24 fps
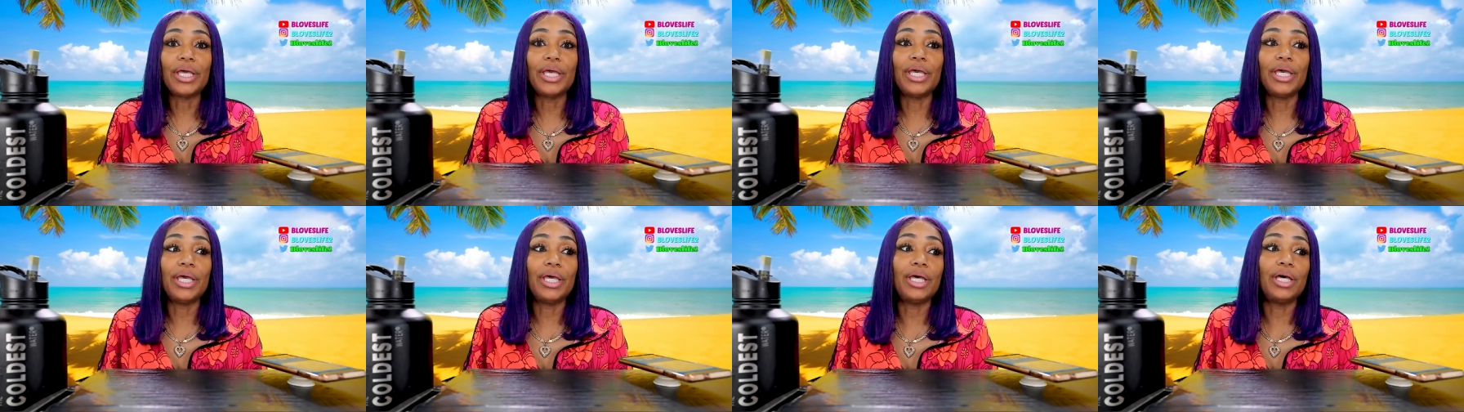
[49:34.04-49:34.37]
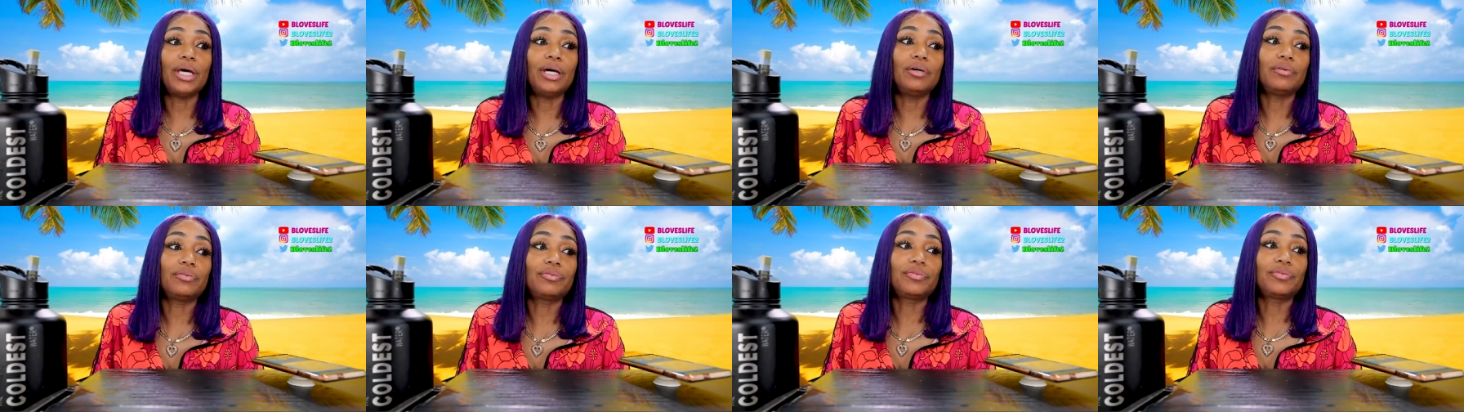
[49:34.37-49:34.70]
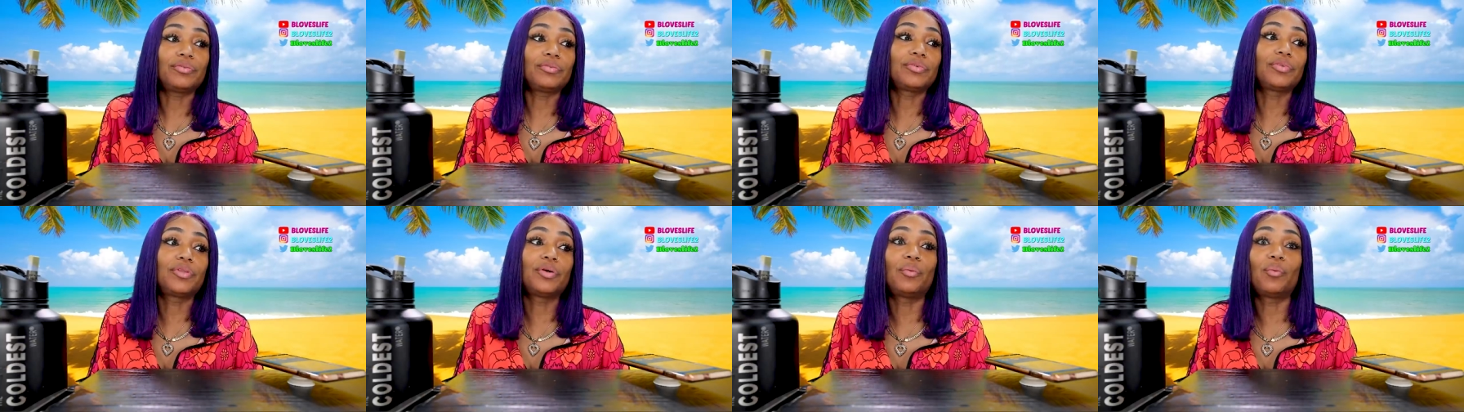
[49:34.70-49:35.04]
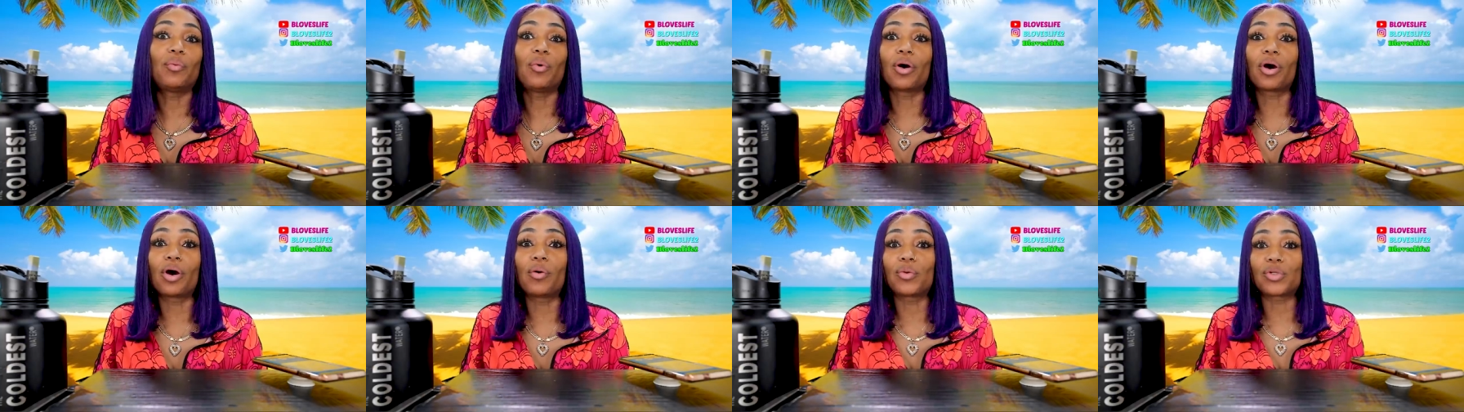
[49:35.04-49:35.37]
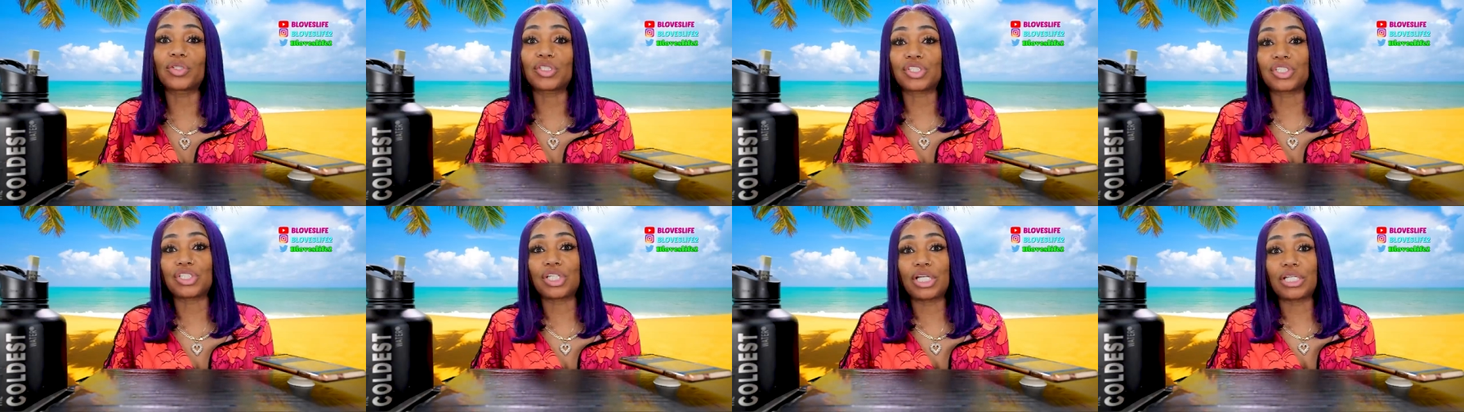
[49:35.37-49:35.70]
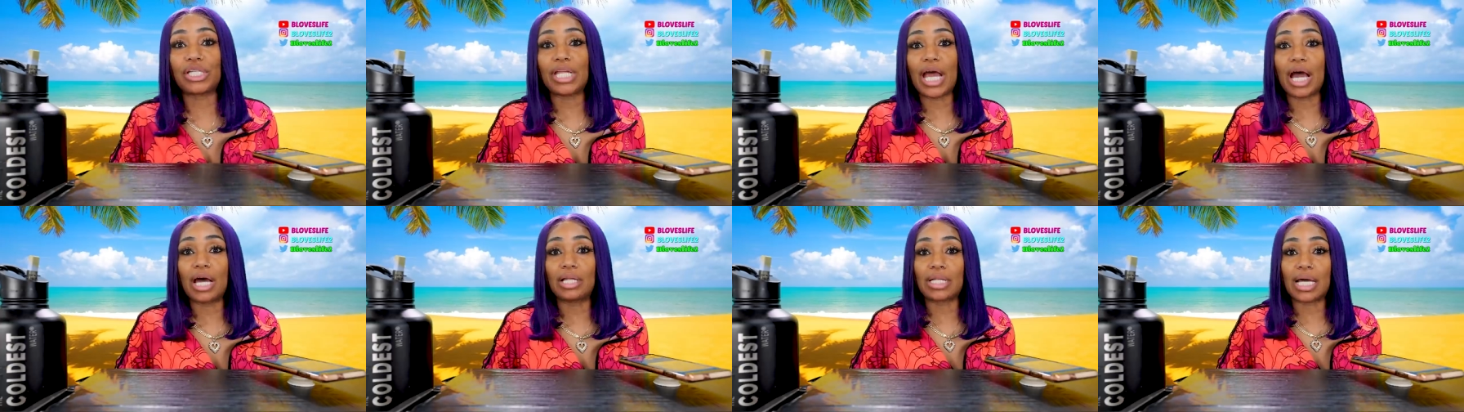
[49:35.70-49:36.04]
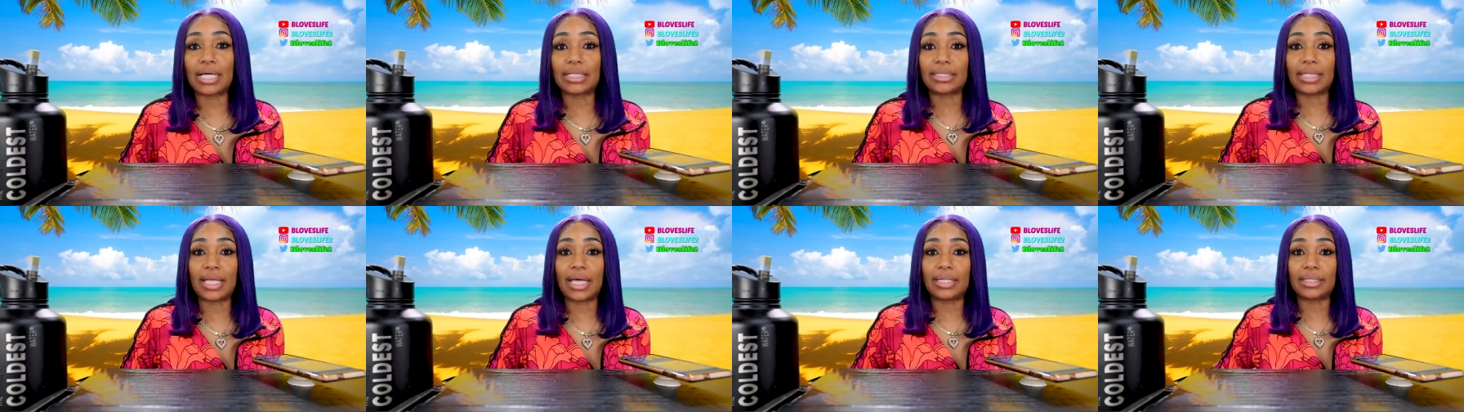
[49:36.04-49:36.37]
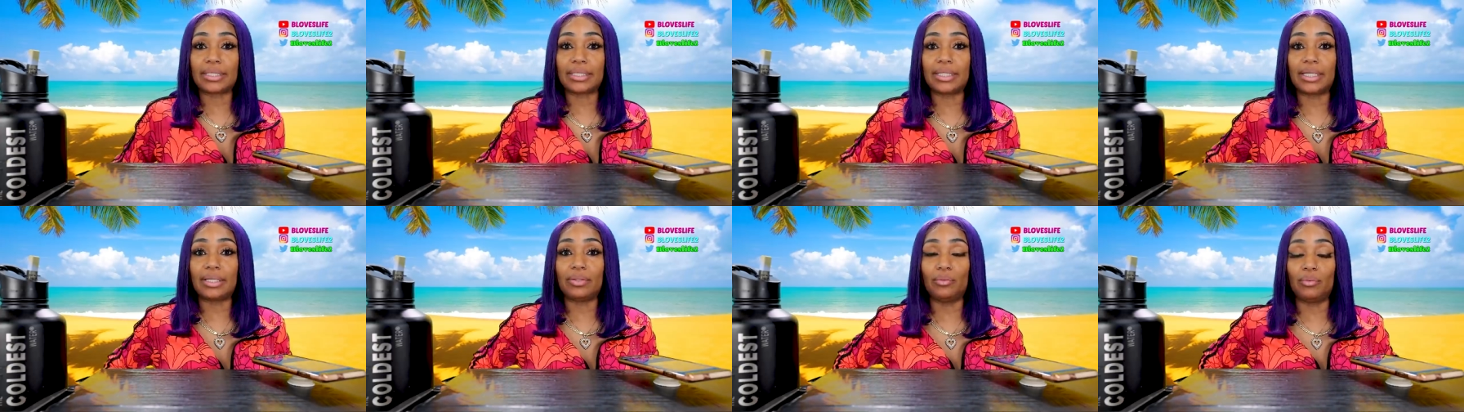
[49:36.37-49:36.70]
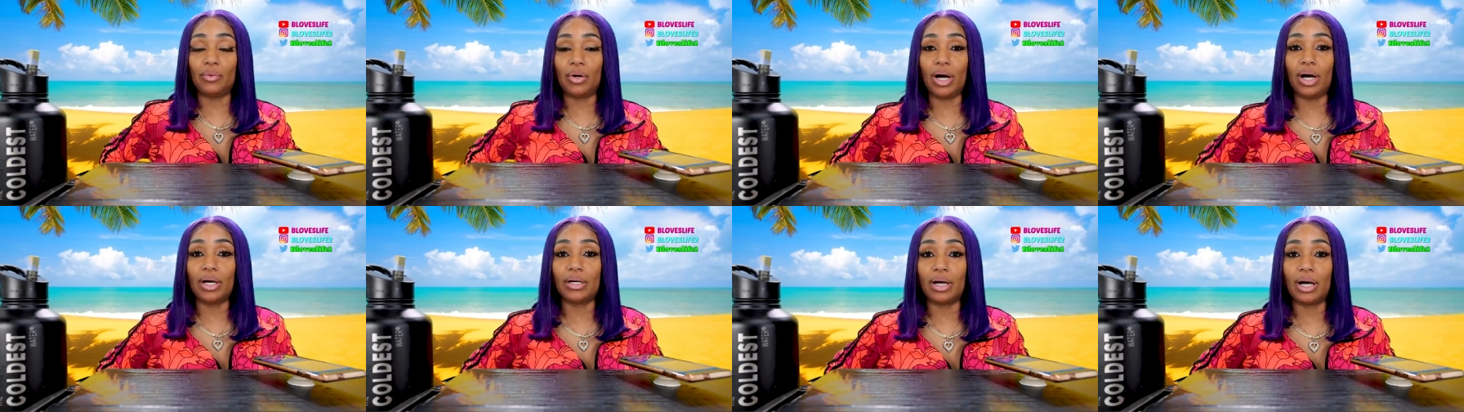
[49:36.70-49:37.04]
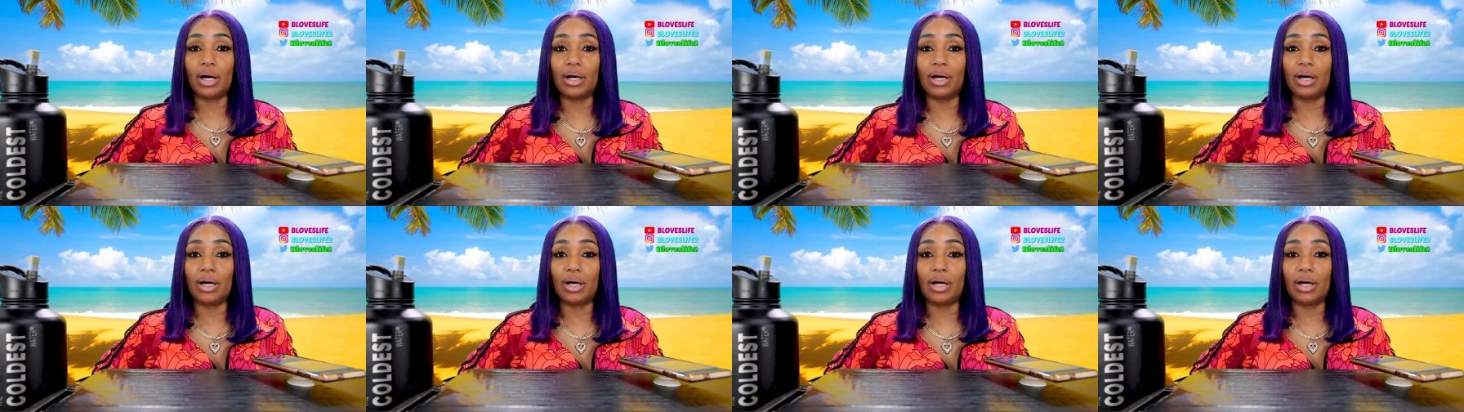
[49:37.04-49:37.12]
if the world would shut down like that again, uh,